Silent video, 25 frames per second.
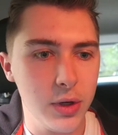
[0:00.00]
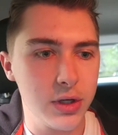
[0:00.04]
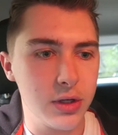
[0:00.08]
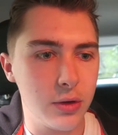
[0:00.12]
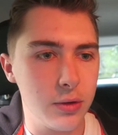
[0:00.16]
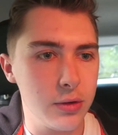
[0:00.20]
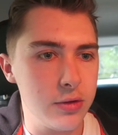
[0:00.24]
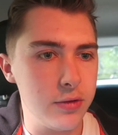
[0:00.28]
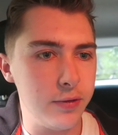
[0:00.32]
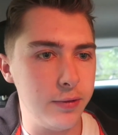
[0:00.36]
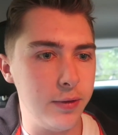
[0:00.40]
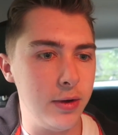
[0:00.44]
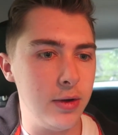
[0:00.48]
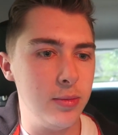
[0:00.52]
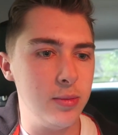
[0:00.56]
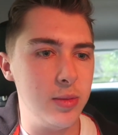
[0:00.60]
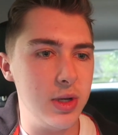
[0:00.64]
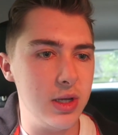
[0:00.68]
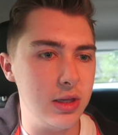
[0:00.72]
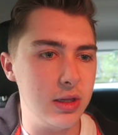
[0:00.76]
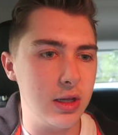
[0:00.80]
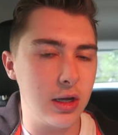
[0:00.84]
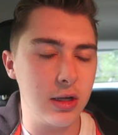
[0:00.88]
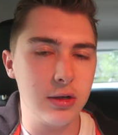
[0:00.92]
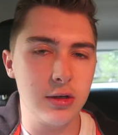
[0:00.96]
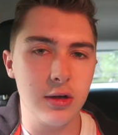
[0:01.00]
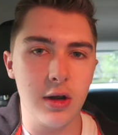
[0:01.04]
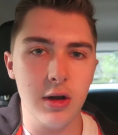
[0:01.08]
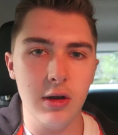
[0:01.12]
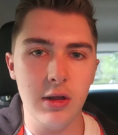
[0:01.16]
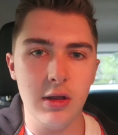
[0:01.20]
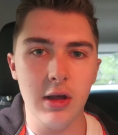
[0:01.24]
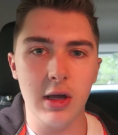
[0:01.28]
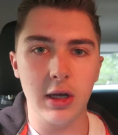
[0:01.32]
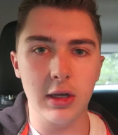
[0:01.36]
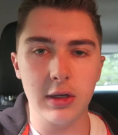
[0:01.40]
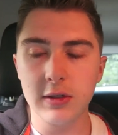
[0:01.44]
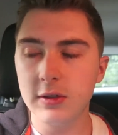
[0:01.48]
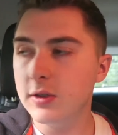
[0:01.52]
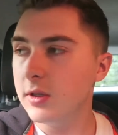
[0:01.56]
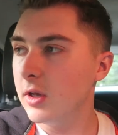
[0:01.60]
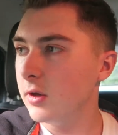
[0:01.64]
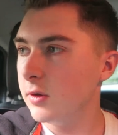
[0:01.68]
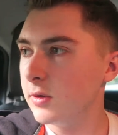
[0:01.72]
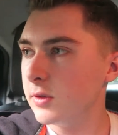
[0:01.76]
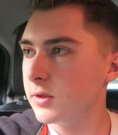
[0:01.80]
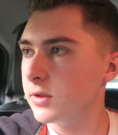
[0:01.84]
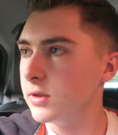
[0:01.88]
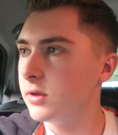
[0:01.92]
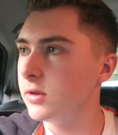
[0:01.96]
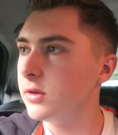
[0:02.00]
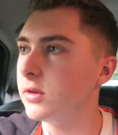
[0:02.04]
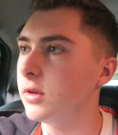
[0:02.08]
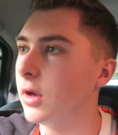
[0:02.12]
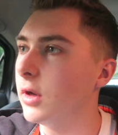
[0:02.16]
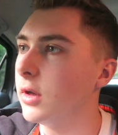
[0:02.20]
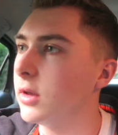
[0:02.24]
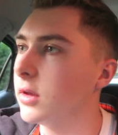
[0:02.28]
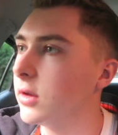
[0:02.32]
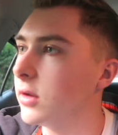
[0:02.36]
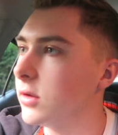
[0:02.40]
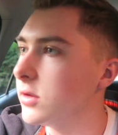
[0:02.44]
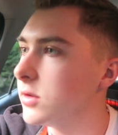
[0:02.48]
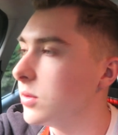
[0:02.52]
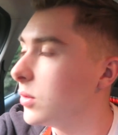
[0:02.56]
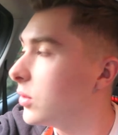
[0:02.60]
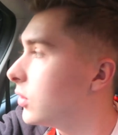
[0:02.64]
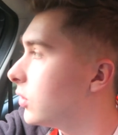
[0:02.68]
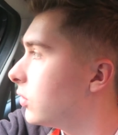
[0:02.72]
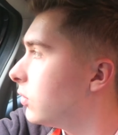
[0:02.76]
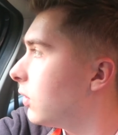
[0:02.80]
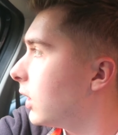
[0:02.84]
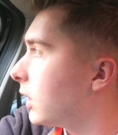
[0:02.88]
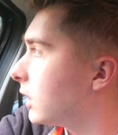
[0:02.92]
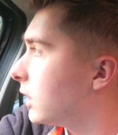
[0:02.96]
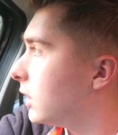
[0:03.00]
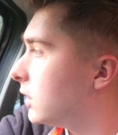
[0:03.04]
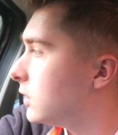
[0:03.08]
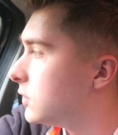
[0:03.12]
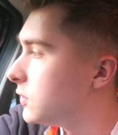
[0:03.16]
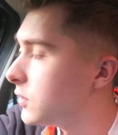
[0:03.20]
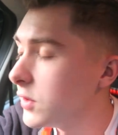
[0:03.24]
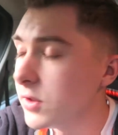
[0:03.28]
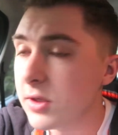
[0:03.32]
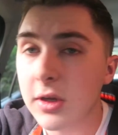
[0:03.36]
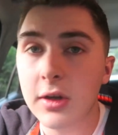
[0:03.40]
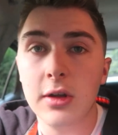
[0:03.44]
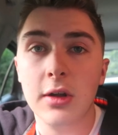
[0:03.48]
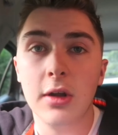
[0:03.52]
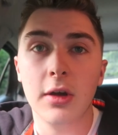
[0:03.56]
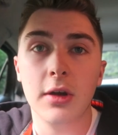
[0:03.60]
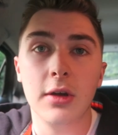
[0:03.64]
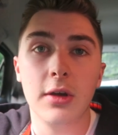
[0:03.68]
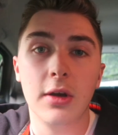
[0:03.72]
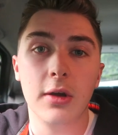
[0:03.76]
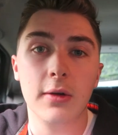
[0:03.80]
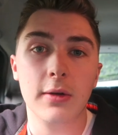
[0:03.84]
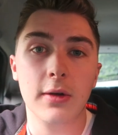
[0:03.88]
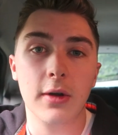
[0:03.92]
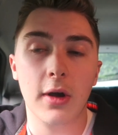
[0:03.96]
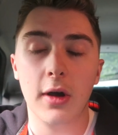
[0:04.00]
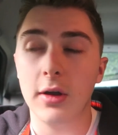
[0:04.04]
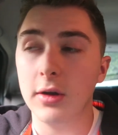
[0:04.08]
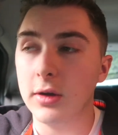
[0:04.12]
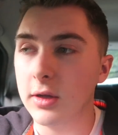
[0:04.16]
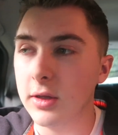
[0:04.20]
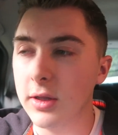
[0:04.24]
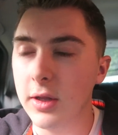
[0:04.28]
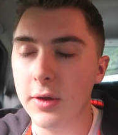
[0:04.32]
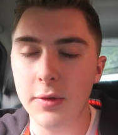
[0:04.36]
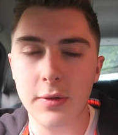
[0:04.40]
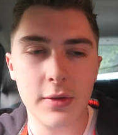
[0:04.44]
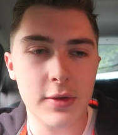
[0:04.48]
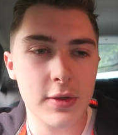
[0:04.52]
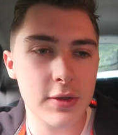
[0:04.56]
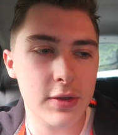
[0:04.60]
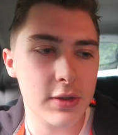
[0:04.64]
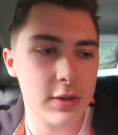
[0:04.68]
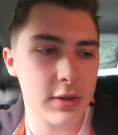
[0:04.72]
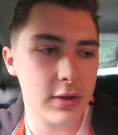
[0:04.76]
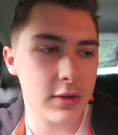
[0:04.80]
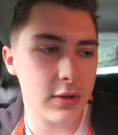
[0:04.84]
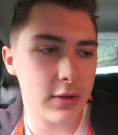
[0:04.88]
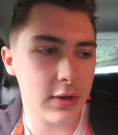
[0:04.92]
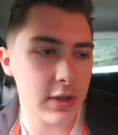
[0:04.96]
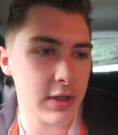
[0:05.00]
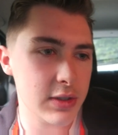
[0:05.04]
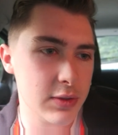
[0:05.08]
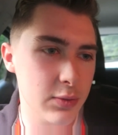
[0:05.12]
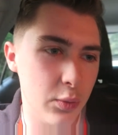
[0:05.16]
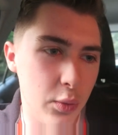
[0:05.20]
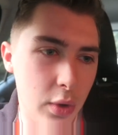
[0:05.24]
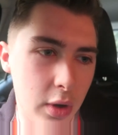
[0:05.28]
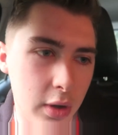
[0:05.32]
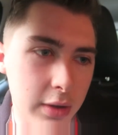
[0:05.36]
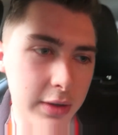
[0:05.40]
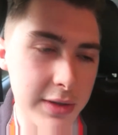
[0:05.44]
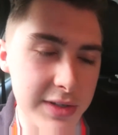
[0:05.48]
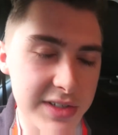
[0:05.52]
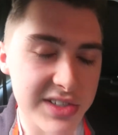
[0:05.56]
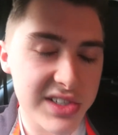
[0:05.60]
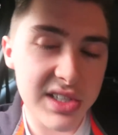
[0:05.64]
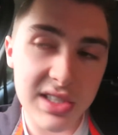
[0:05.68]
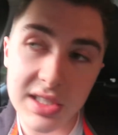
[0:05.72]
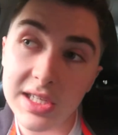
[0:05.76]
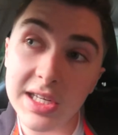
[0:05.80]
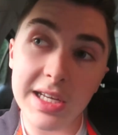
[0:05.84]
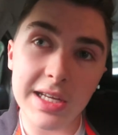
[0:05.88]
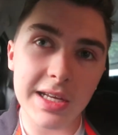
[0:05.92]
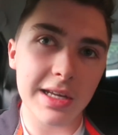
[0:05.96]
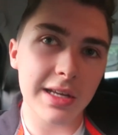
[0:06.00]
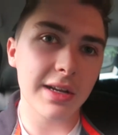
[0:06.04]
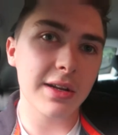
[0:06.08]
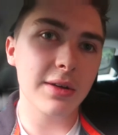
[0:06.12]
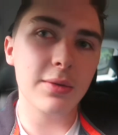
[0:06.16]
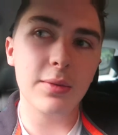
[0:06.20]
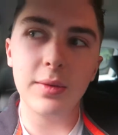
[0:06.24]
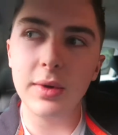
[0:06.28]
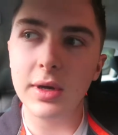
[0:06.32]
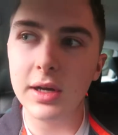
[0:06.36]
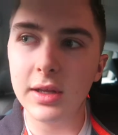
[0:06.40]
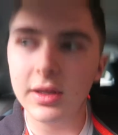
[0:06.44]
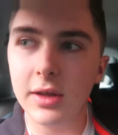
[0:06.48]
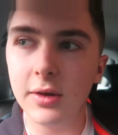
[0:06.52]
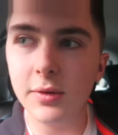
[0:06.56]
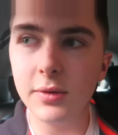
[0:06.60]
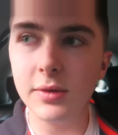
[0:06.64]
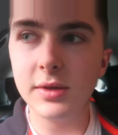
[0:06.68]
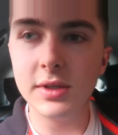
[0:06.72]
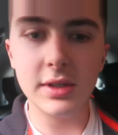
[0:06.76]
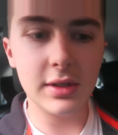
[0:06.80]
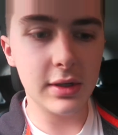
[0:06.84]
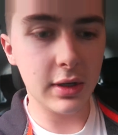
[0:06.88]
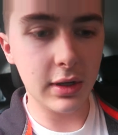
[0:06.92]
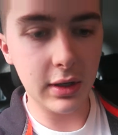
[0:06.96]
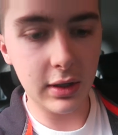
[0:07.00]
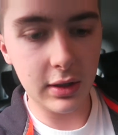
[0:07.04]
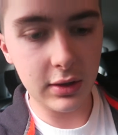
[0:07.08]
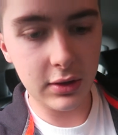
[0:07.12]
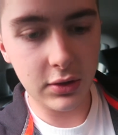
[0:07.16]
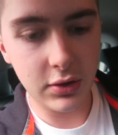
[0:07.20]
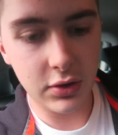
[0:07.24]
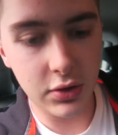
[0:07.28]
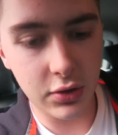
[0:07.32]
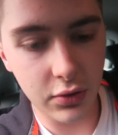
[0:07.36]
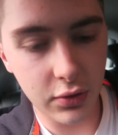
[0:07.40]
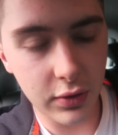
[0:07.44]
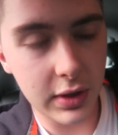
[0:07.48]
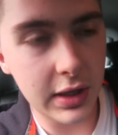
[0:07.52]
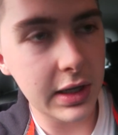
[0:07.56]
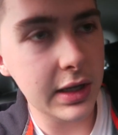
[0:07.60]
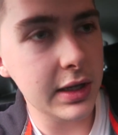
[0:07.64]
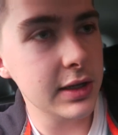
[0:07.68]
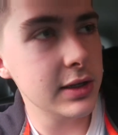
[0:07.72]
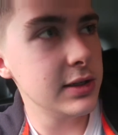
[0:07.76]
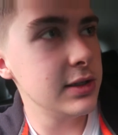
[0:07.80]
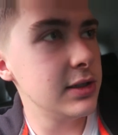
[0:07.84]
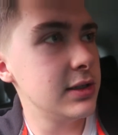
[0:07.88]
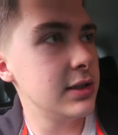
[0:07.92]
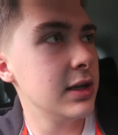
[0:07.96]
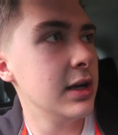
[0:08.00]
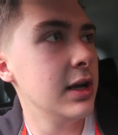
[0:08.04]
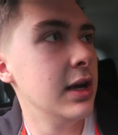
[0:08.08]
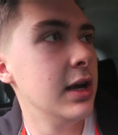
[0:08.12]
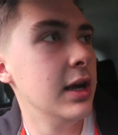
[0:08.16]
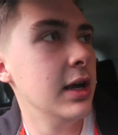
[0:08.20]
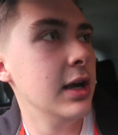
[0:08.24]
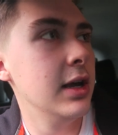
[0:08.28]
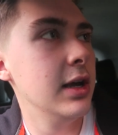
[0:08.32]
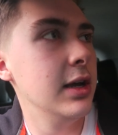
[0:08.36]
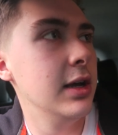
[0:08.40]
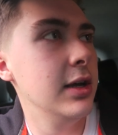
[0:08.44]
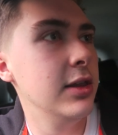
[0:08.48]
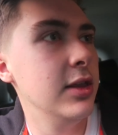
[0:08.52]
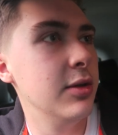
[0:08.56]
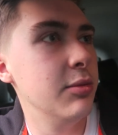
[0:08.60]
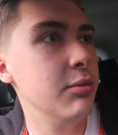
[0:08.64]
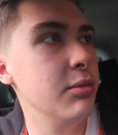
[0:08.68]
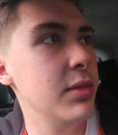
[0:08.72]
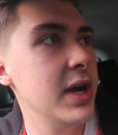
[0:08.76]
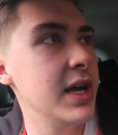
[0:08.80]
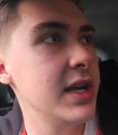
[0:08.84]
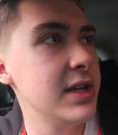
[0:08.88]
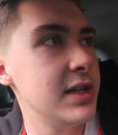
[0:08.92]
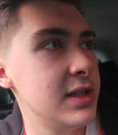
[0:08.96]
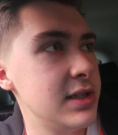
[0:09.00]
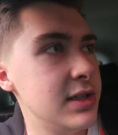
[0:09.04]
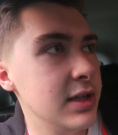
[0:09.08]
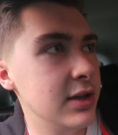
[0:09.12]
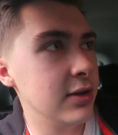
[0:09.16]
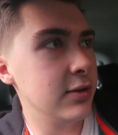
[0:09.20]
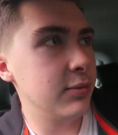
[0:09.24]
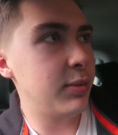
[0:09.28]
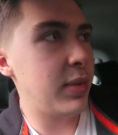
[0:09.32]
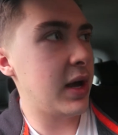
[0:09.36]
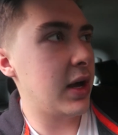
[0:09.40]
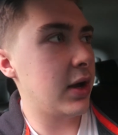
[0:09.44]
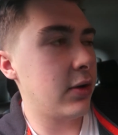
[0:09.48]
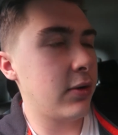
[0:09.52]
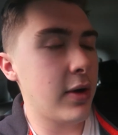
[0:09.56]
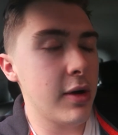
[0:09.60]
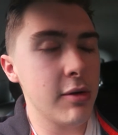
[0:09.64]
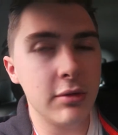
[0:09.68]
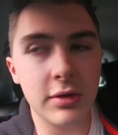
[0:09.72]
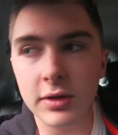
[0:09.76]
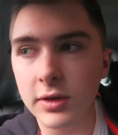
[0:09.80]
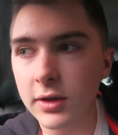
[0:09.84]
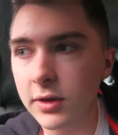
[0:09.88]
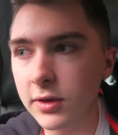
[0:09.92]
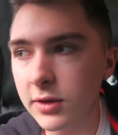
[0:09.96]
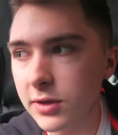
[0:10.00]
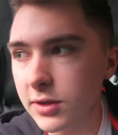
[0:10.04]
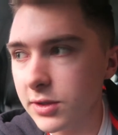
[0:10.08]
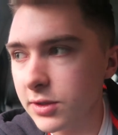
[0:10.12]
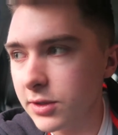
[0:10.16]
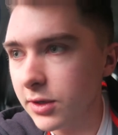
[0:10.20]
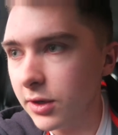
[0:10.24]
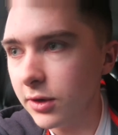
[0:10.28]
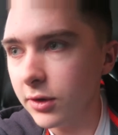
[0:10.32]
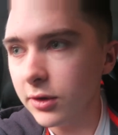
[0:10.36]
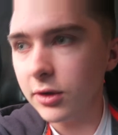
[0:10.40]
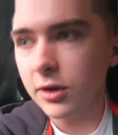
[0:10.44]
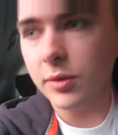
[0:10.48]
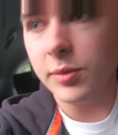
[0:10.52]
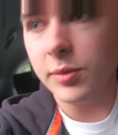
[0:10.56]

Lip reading: wish I was filming that journey then, because there was like some cracking sunlight going on, and there was this one scene where there was like trees in the mist in the background, and then the sun